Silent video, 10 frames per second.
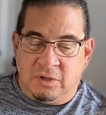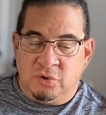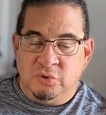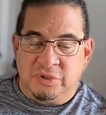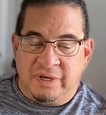
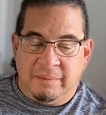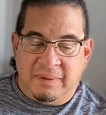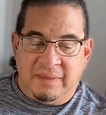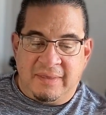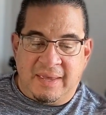Who's going to
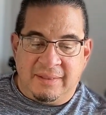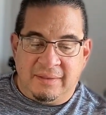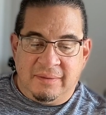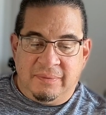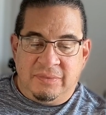be that
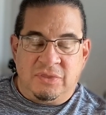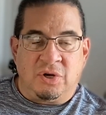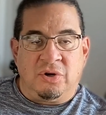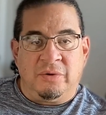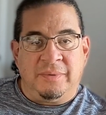
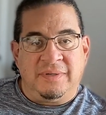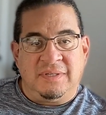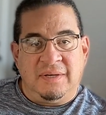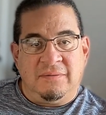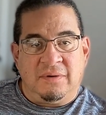third
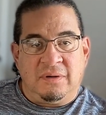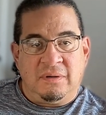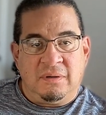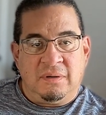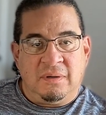receiver?
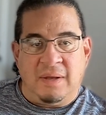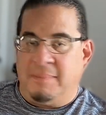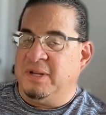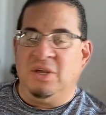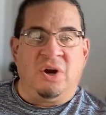How
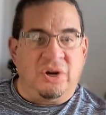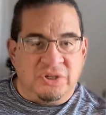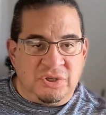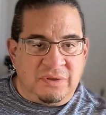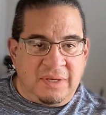many yards
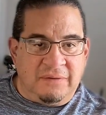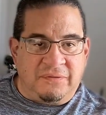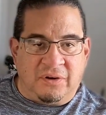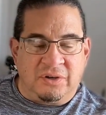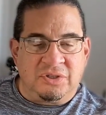do you think
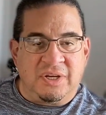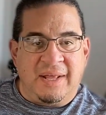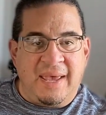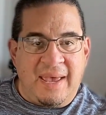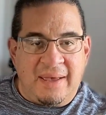Furr's going
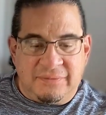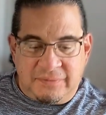to have?